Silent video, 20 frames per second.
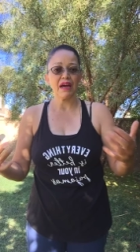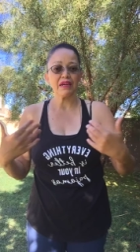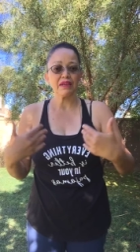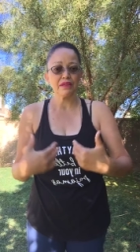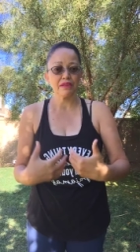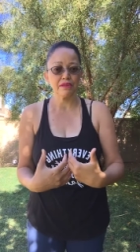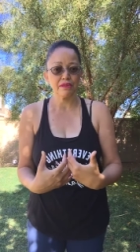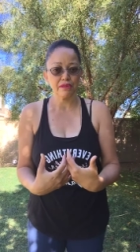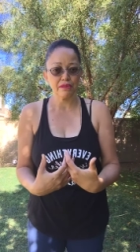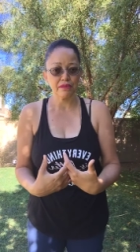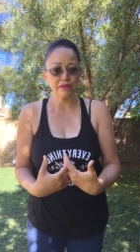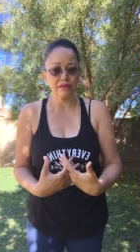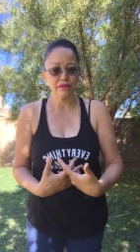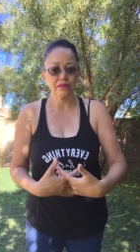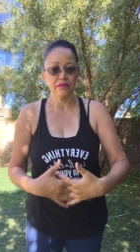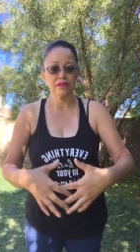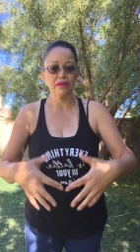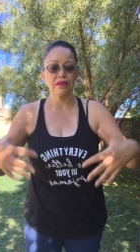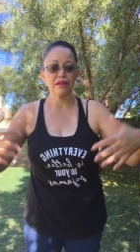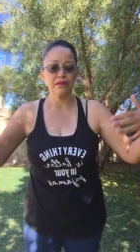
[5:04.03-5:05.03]
can do,
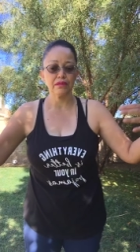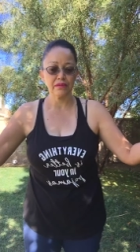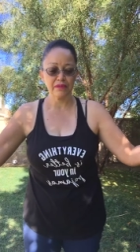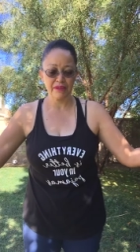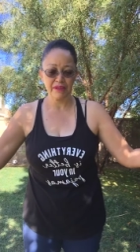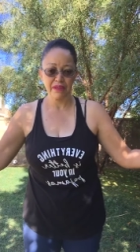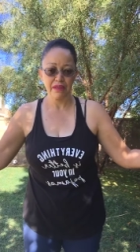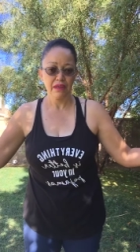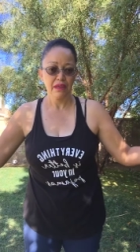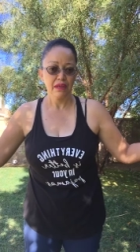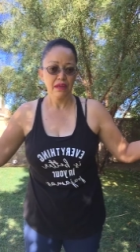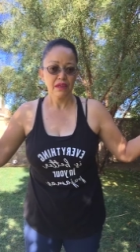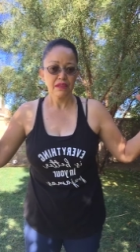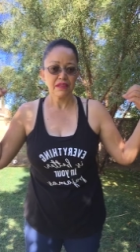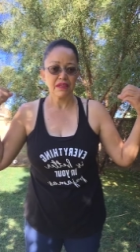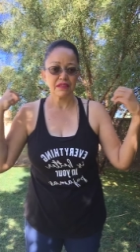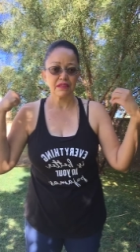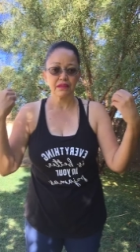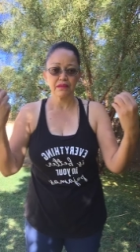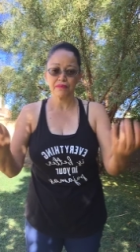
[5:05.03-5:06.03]
you know,
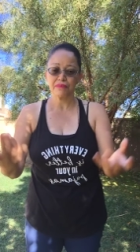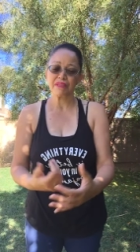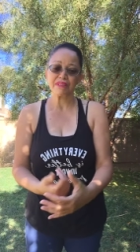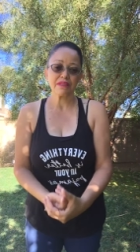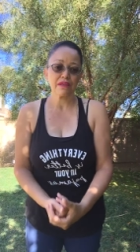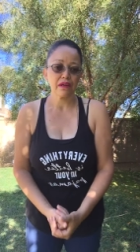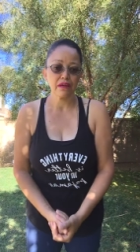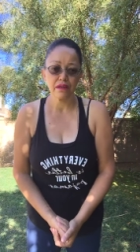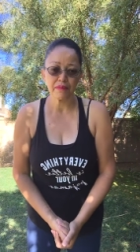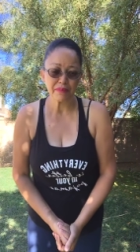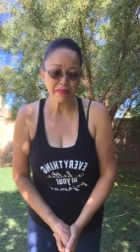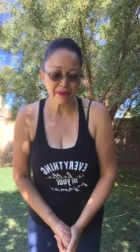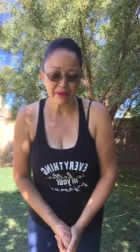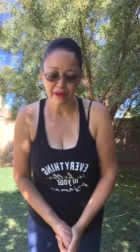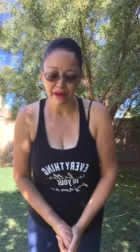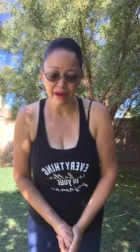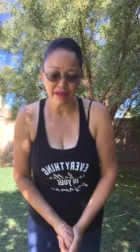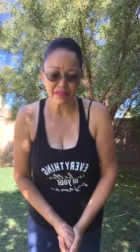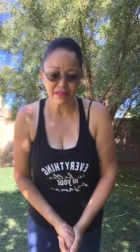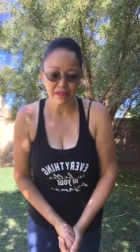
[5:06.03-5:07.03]
that that's not going to
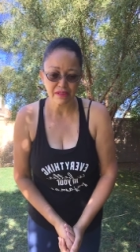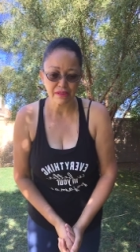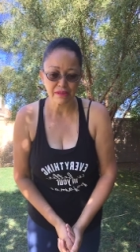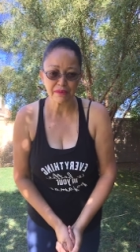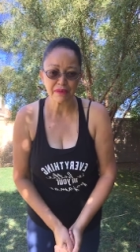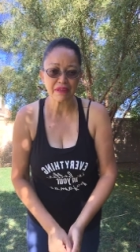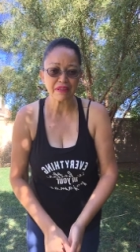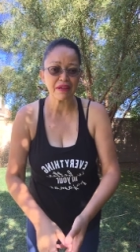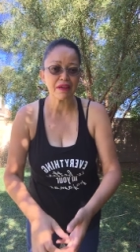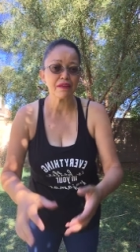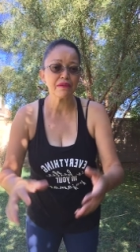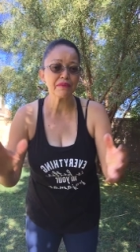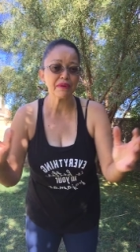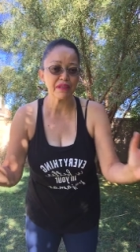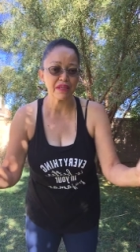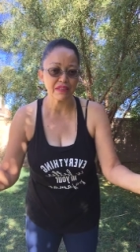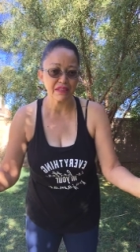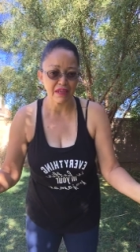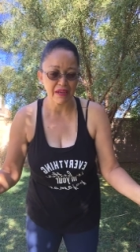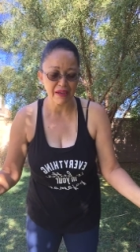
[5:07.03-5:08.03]
cause injury. And anyone
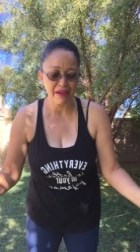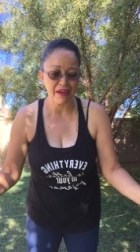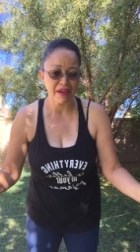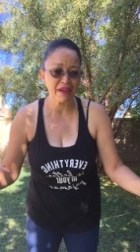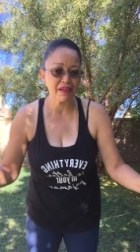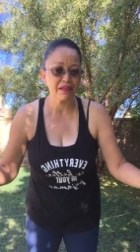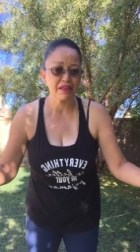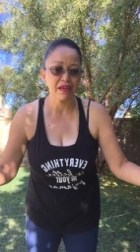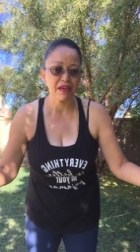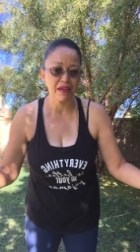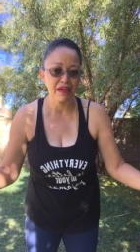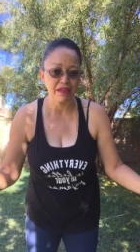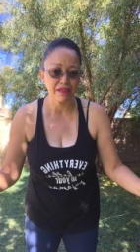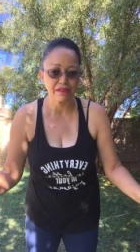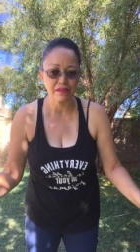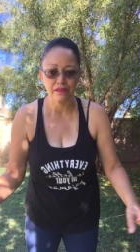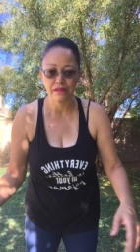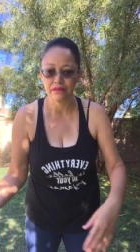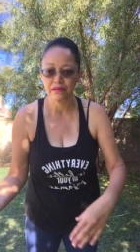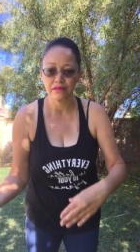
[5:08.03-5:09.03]
at, at any
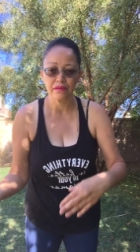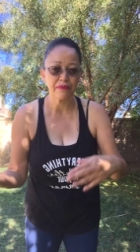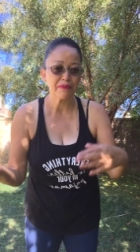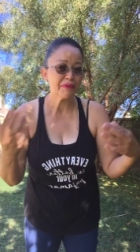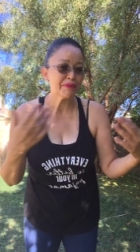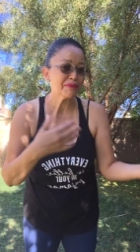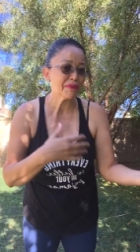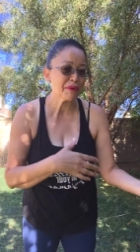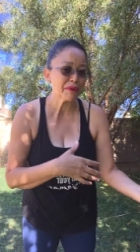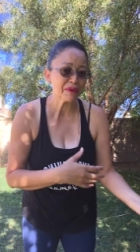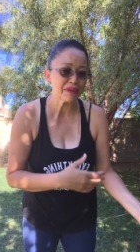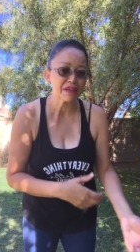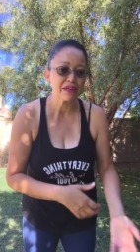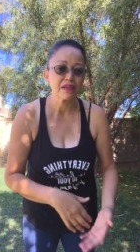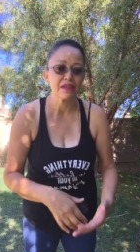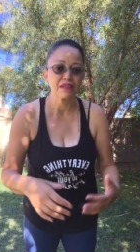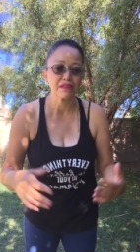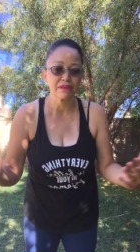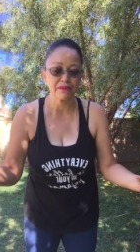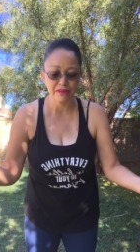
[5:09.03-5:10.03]
age over 40
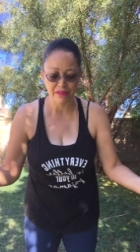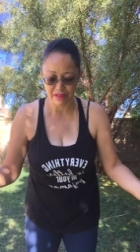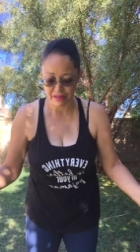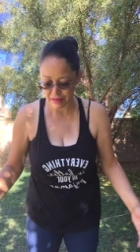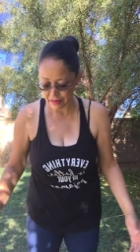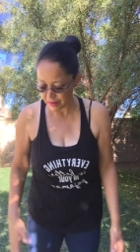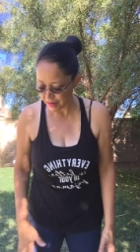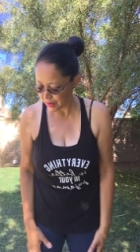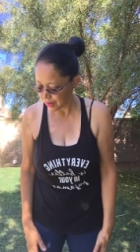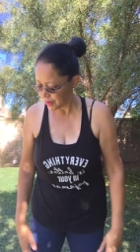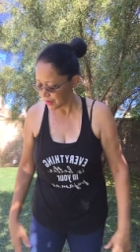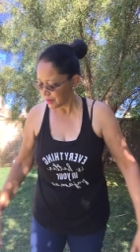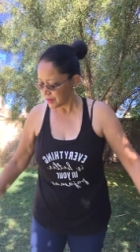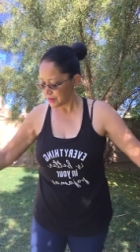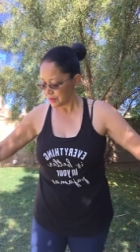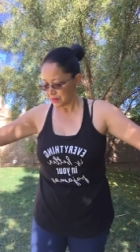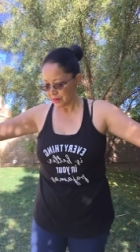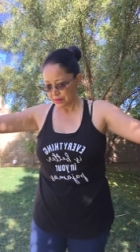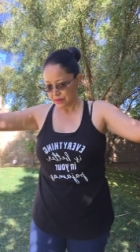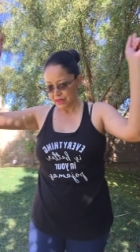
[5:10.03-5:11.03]
can do this.
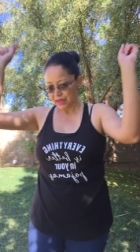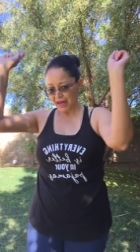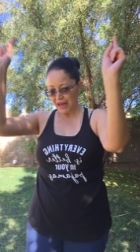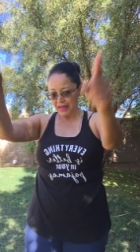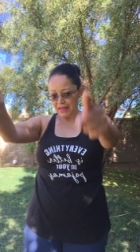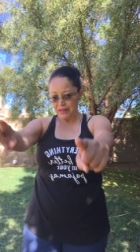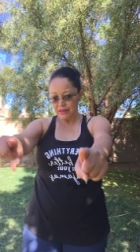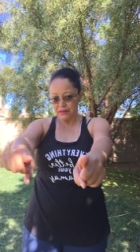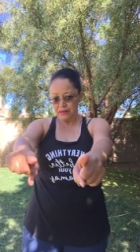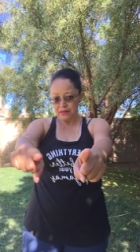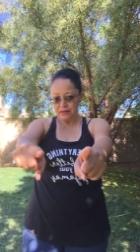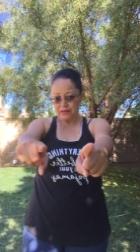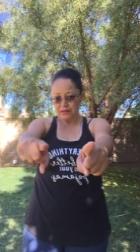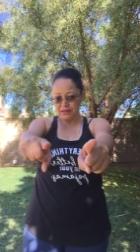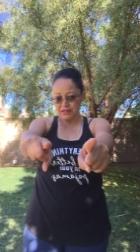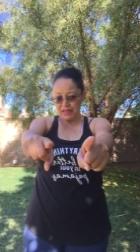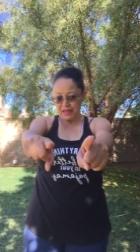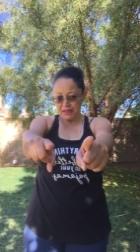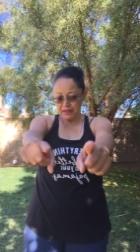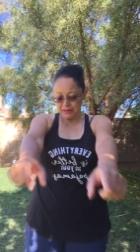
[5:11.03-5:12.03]
Got it,
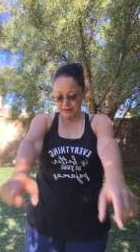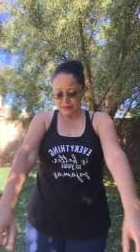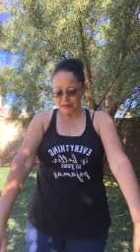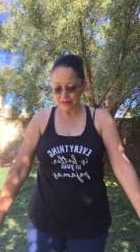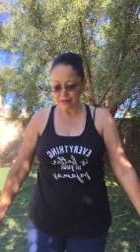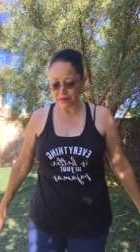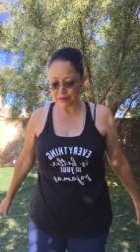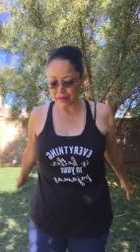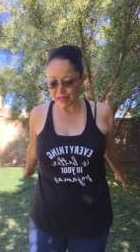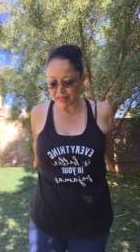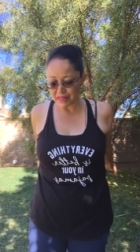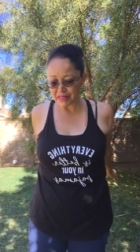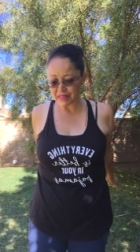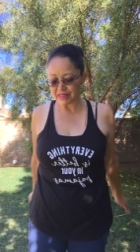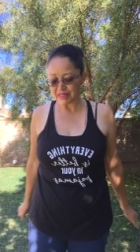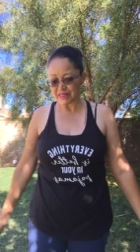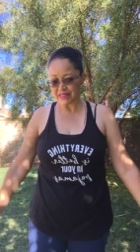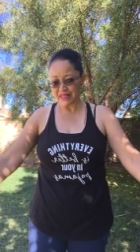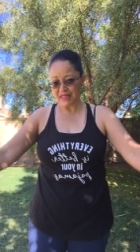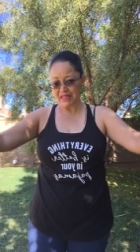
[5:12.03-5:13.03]
Lieutenant? So let's
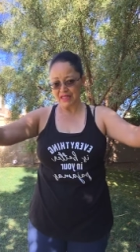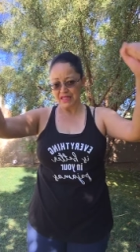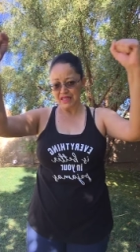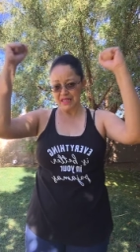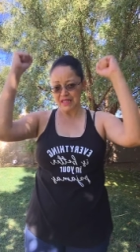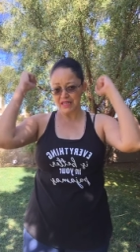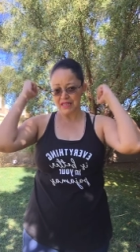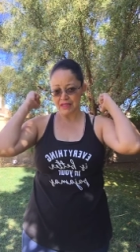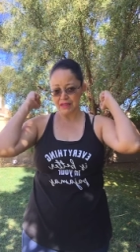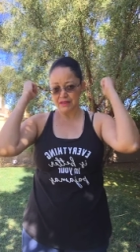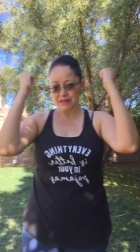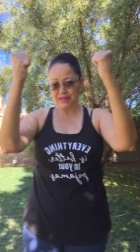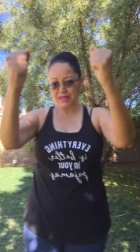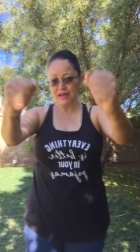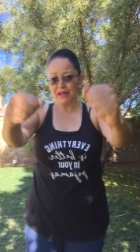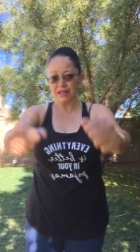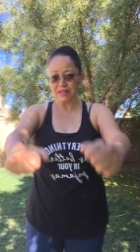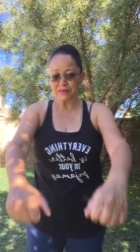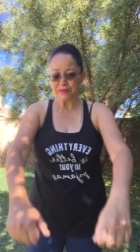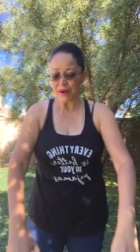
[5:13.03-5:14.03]
get it
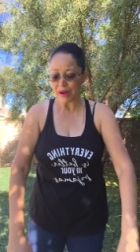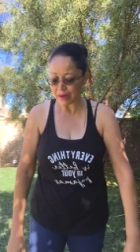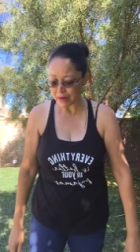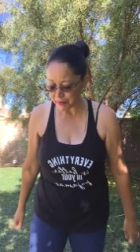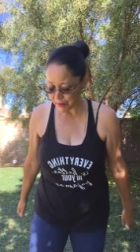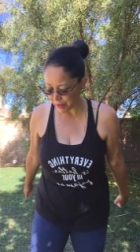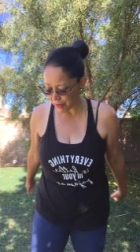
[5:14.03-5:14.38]
done. Let's rock and roll.